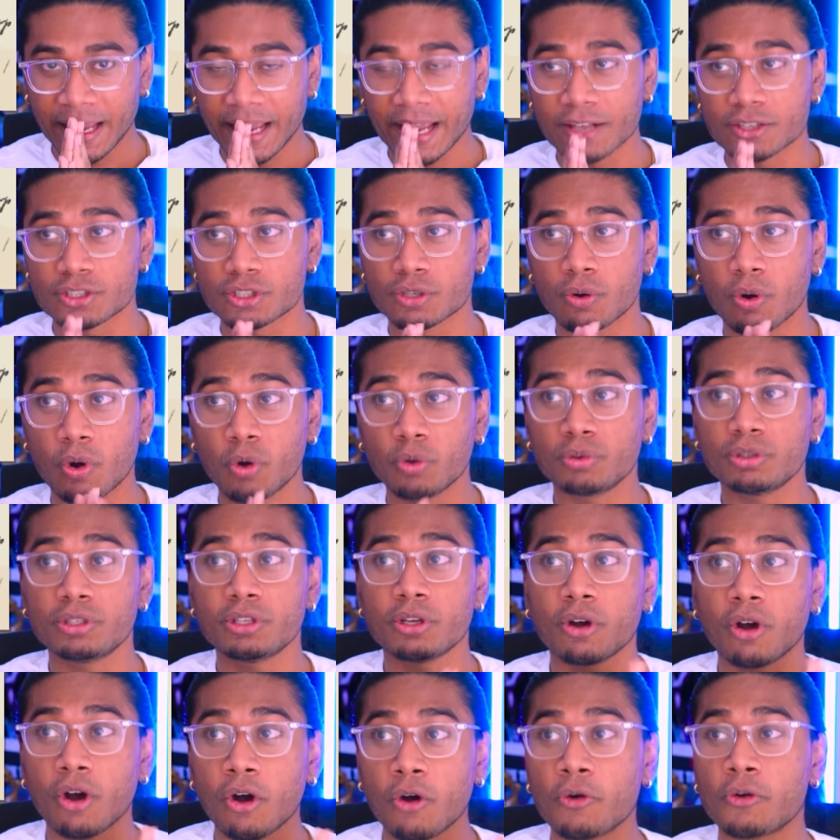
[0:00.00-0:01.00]
And so
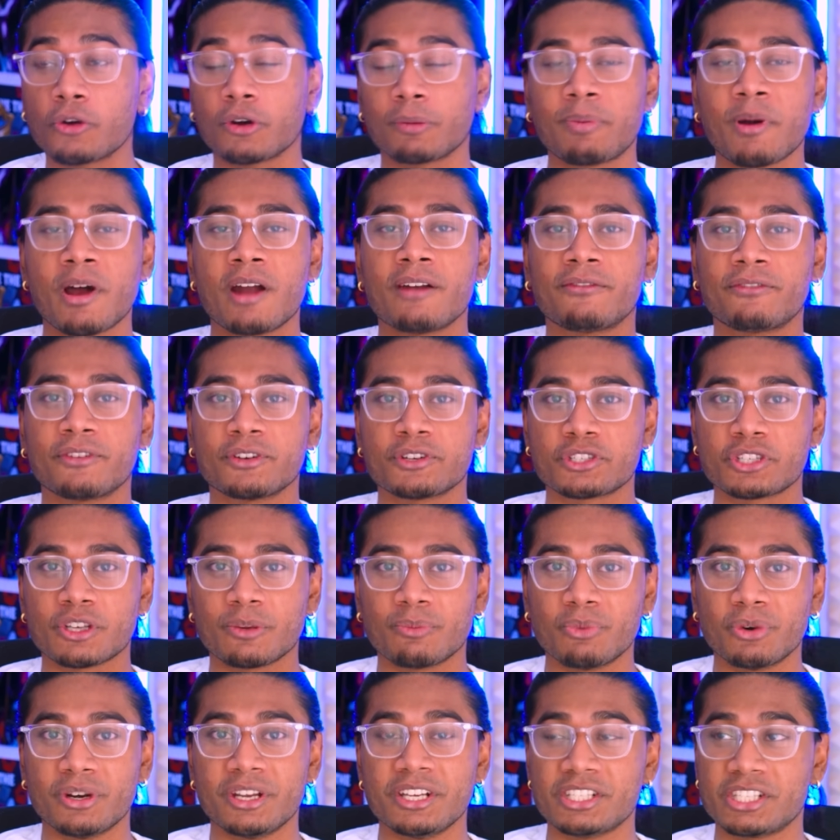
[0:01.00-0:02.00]
only Ogerpon, for
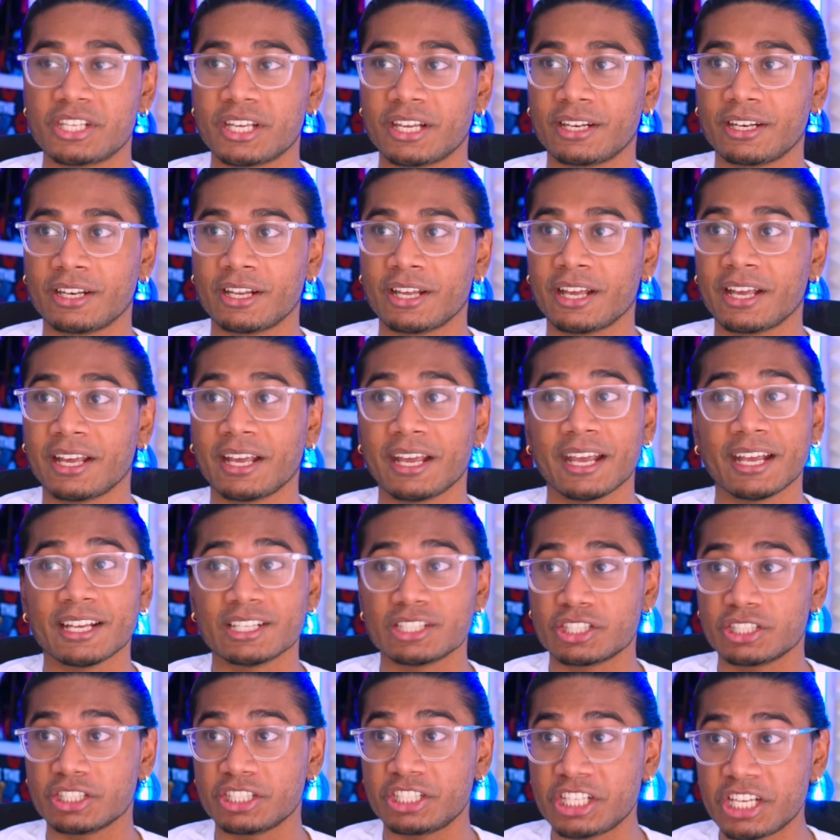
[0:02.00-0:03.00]
some reason,
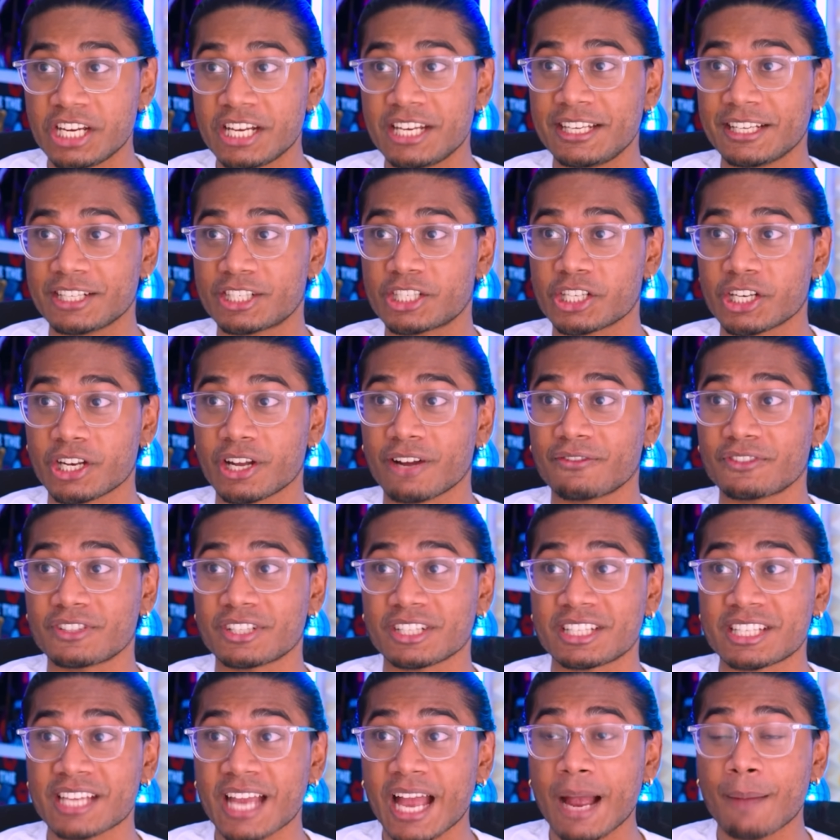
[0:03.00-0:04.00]
is genius enough
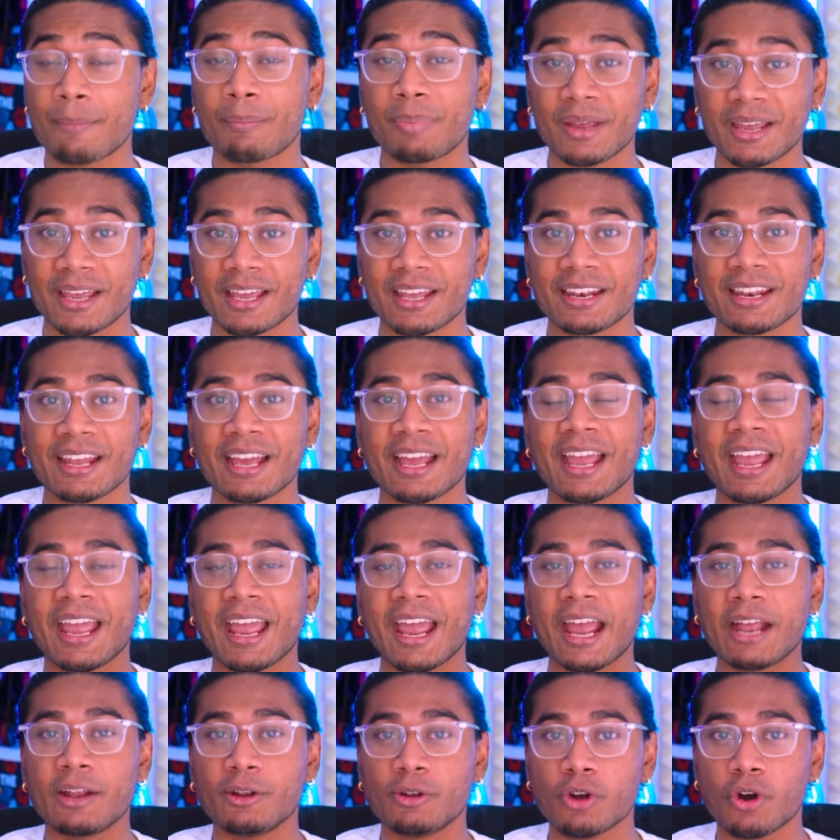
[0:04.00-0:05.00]
to tap in
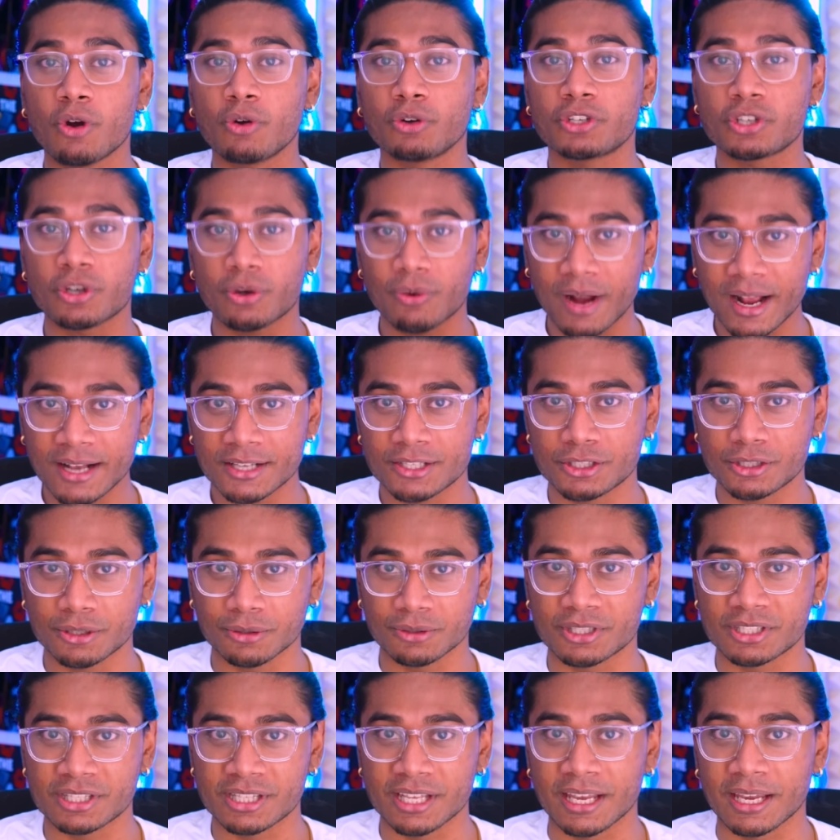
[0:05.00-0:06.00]
and go
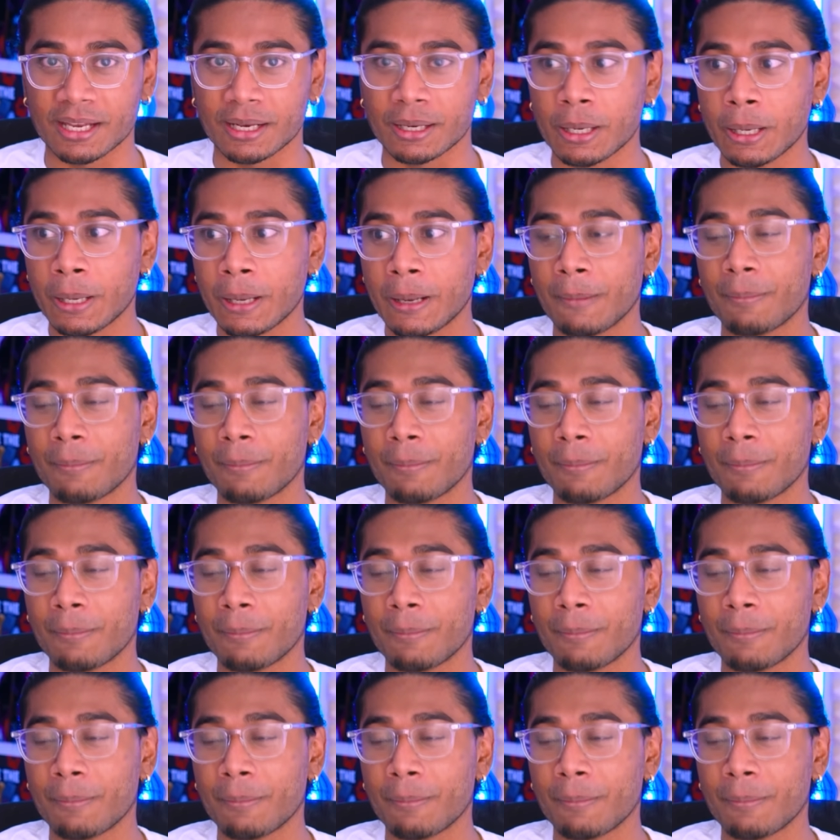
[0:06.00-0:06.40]
Terastal state.